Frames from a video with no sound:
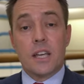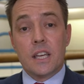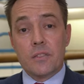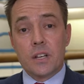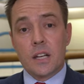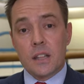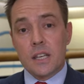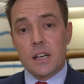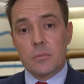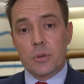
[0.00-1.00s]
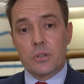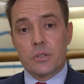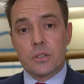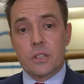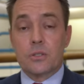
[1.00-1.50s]
even another young
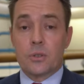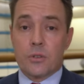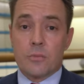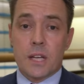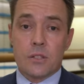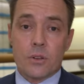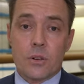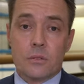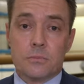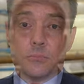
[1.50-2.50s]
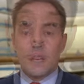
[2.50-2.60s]
person to groom that child.